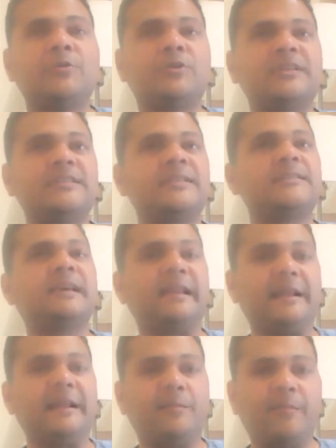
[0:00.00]
So this is the
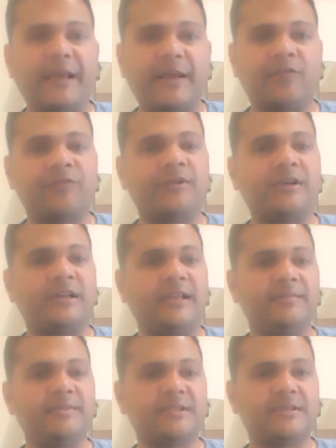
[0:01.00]
real pain of the
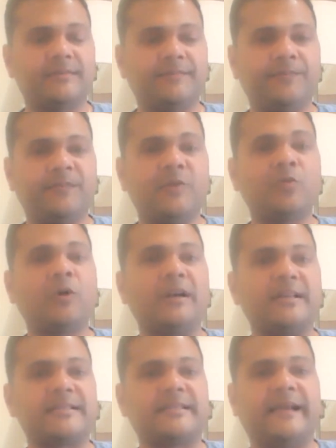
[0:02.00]
teams to
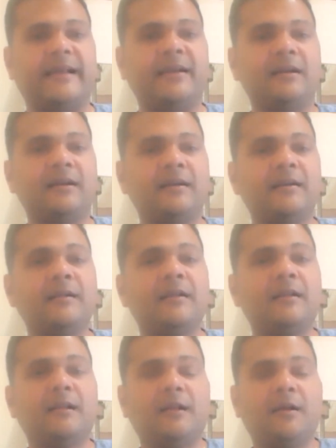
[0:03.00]
understand
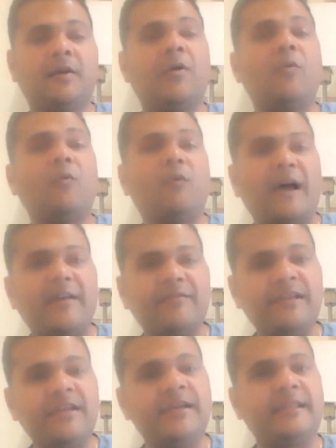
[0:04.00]
why
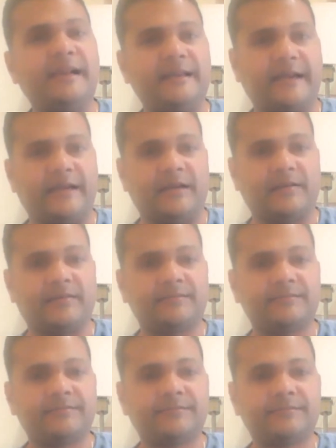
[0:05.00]
we need that data.
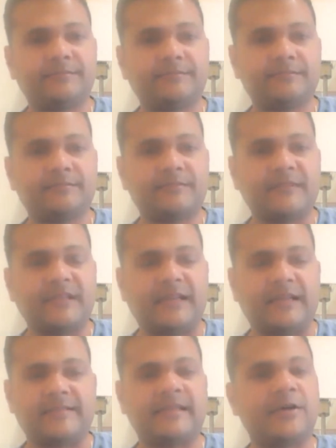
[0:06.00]

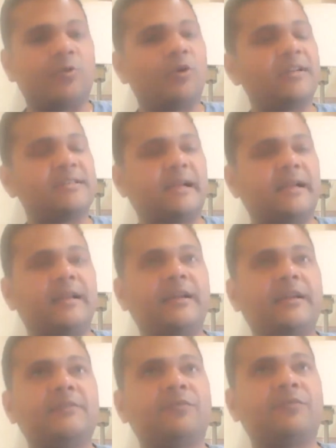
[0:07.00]
And stakeholders are
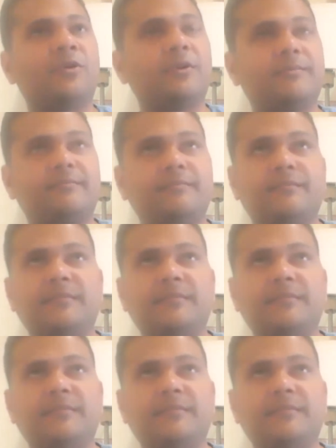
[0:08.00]
needed for